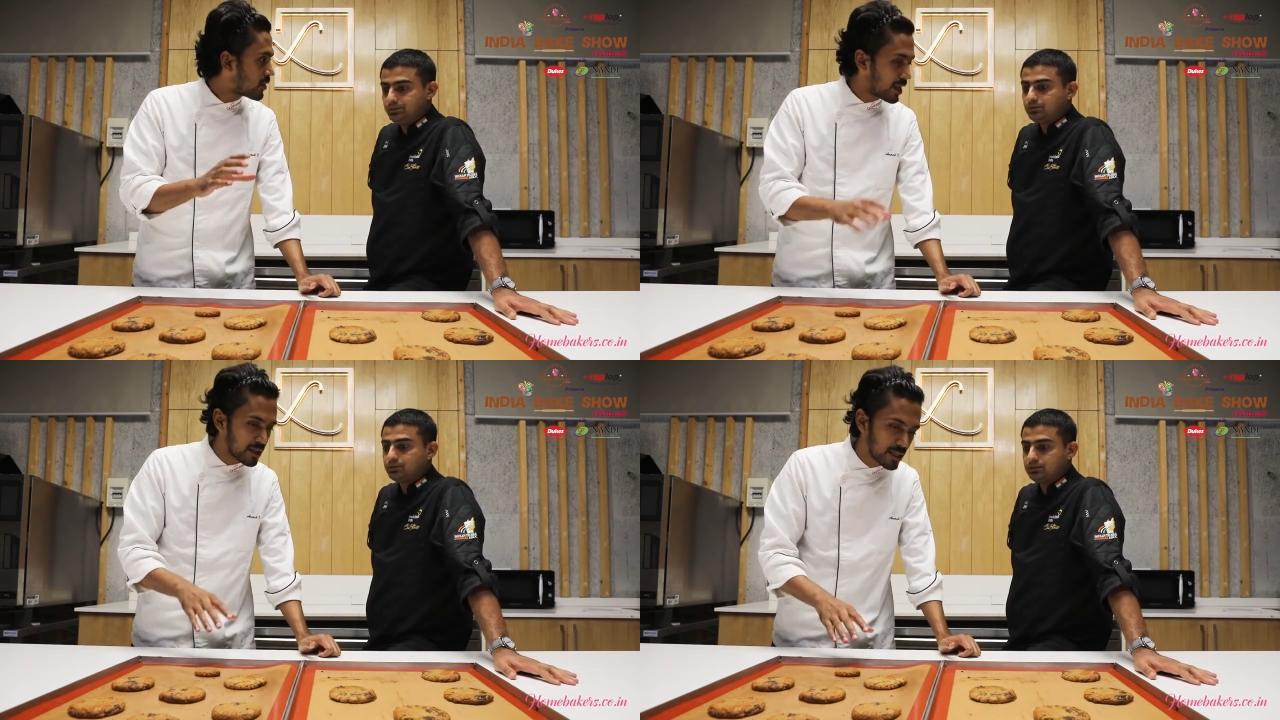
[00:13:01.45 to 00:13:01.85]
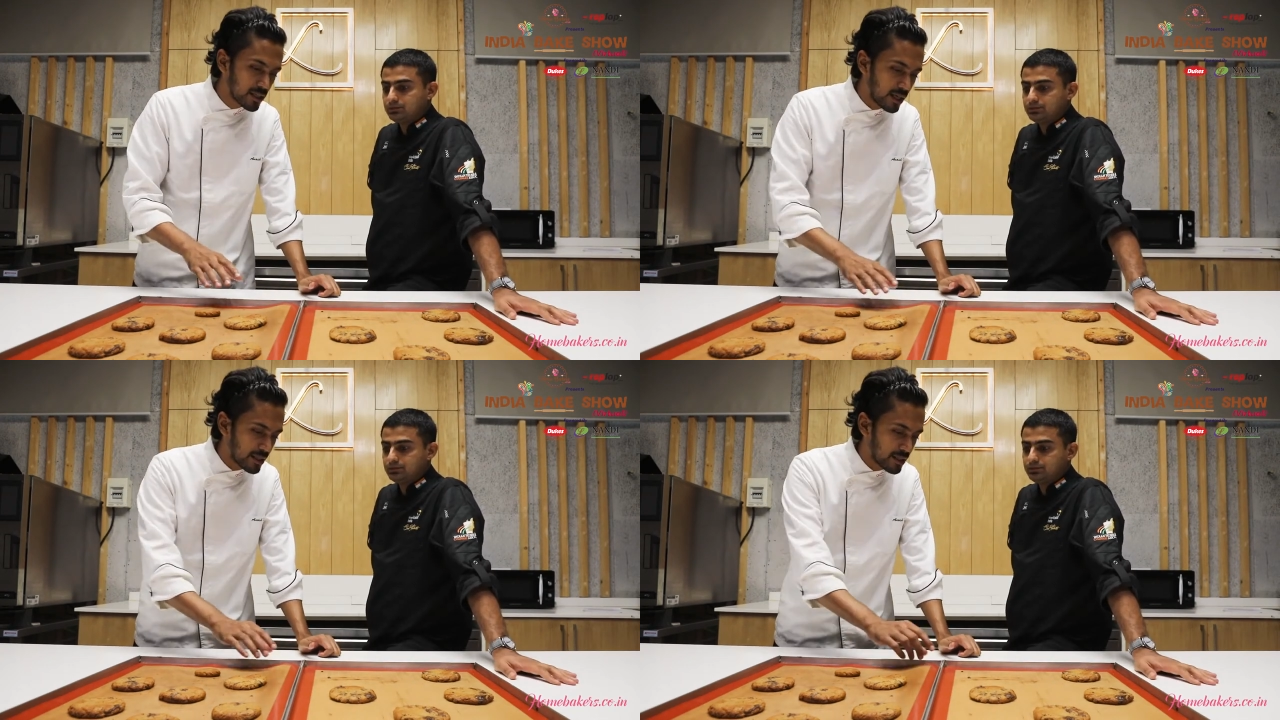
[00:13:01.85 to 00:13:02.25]
Speaker 1: out, I think
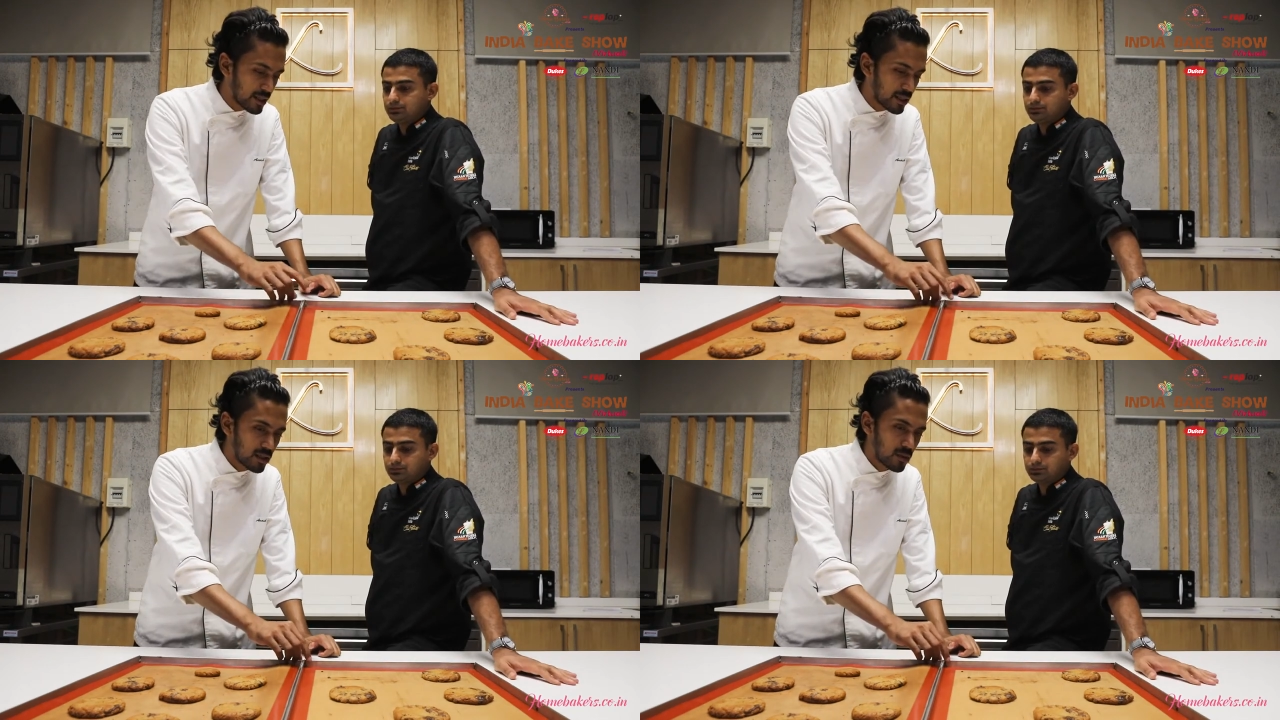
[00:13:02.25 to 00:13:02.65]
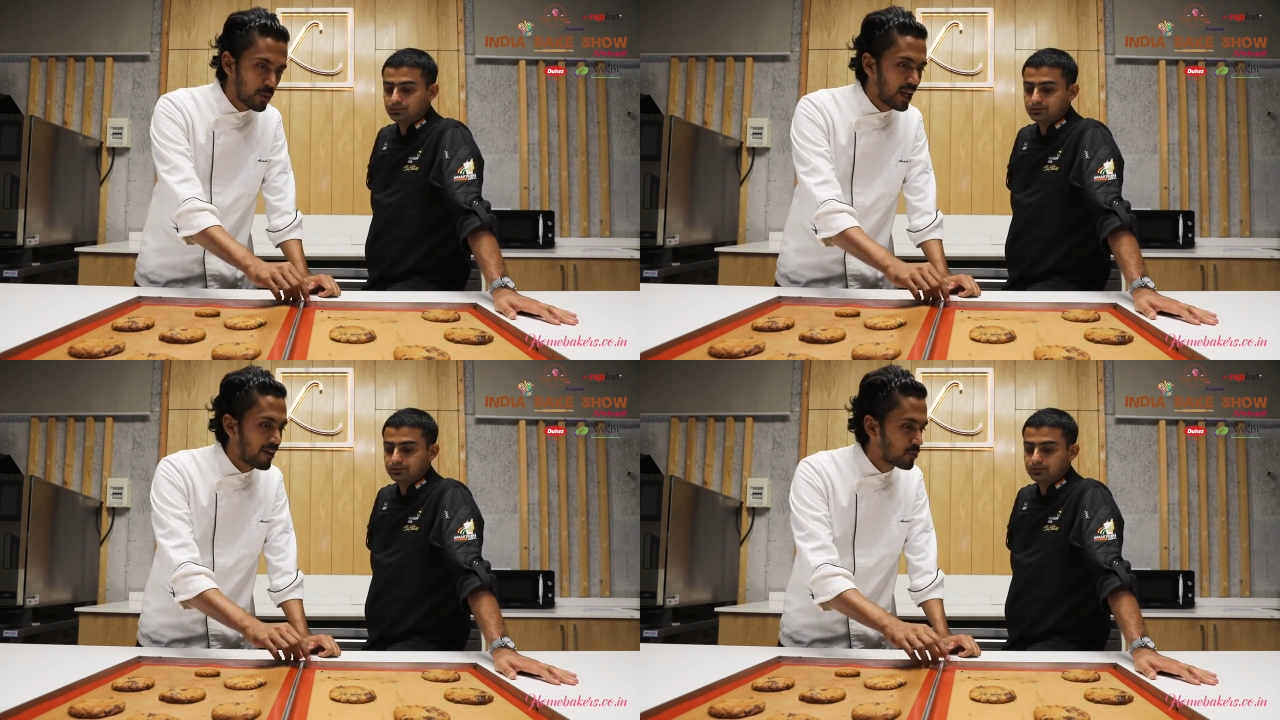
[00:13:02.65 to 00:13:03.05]
I think uh, we
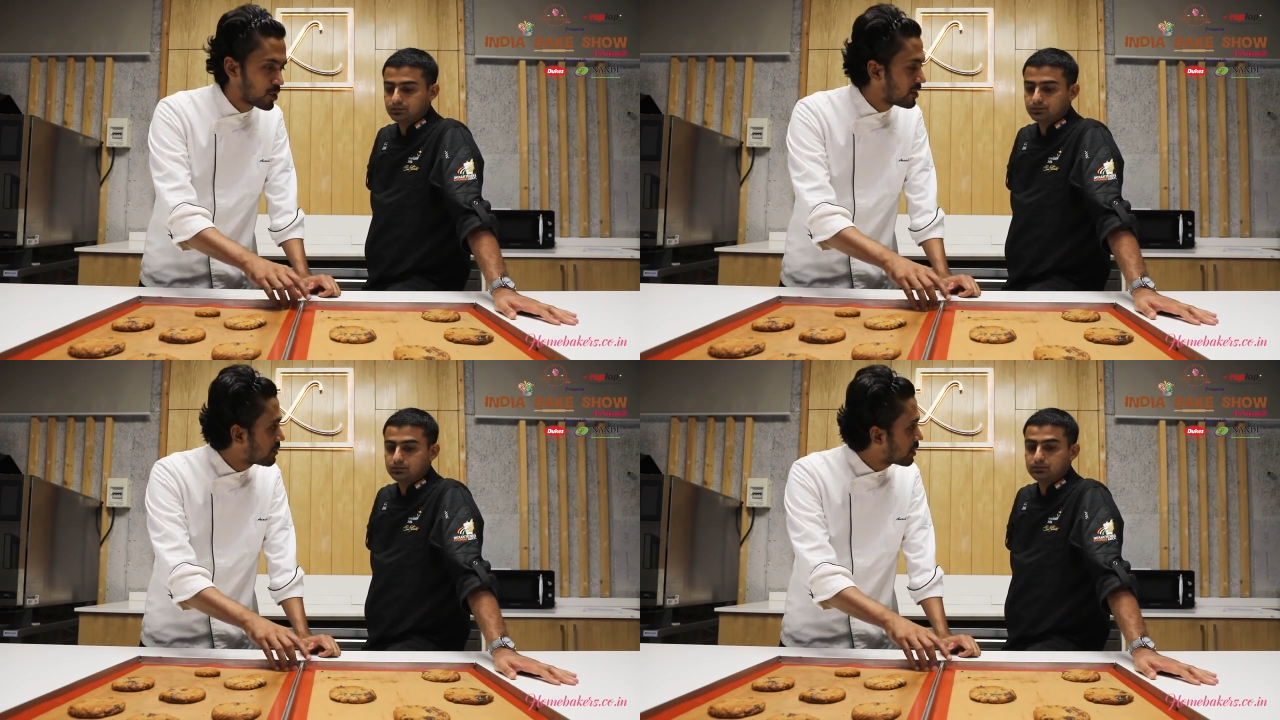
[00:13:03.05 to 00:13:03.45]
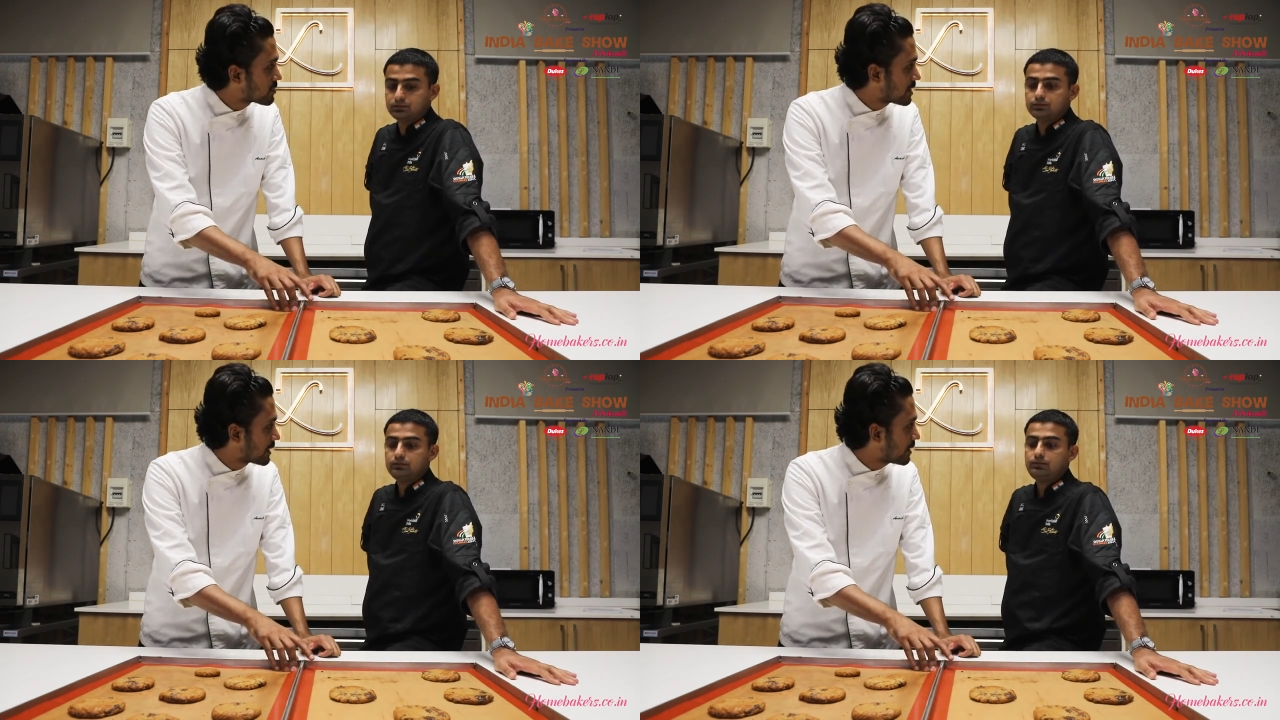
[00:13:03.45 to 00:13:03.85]
have to leave it
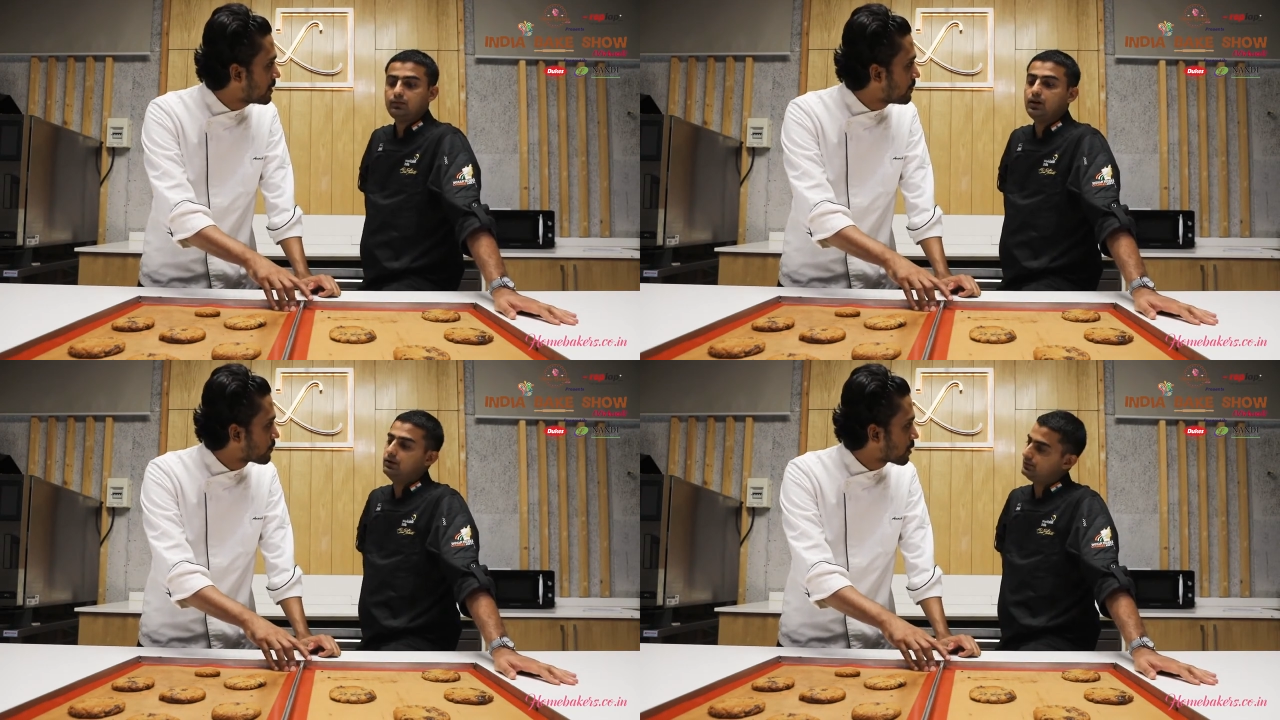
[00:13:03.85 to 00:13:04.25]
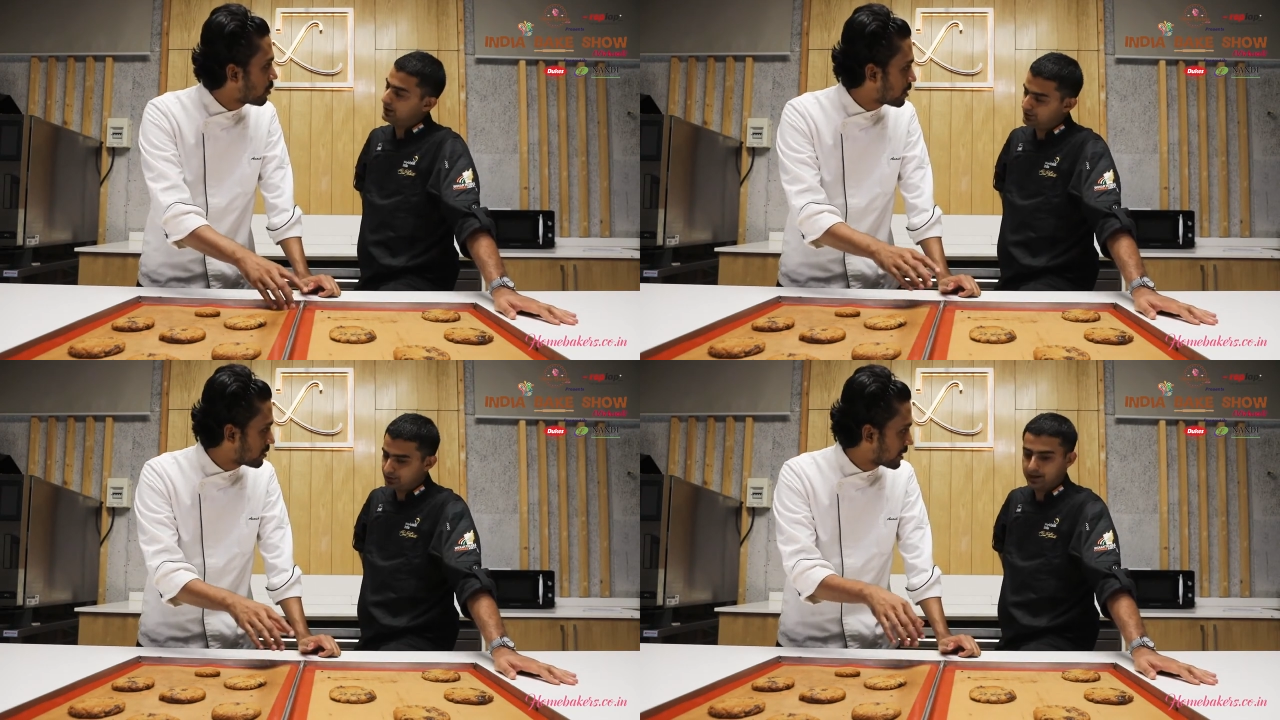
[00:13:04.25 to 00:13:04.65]
outside. Yeah. What
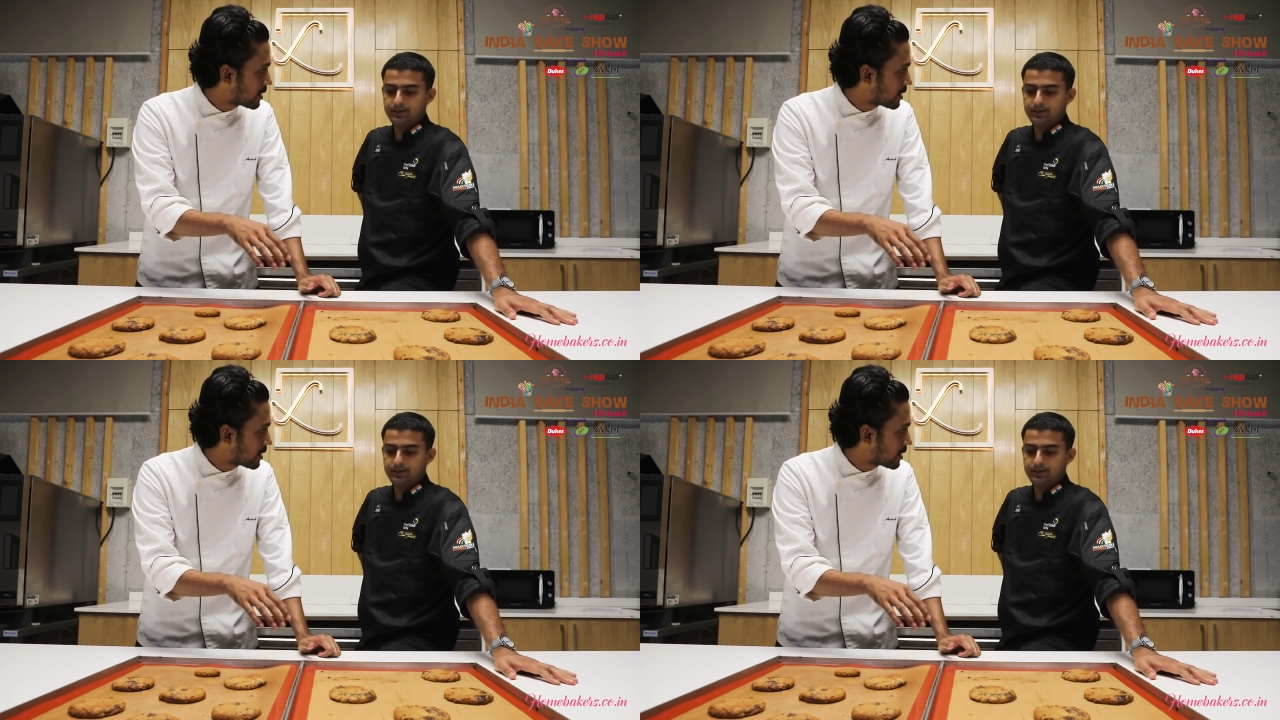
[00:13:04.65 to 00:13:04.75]
That's do you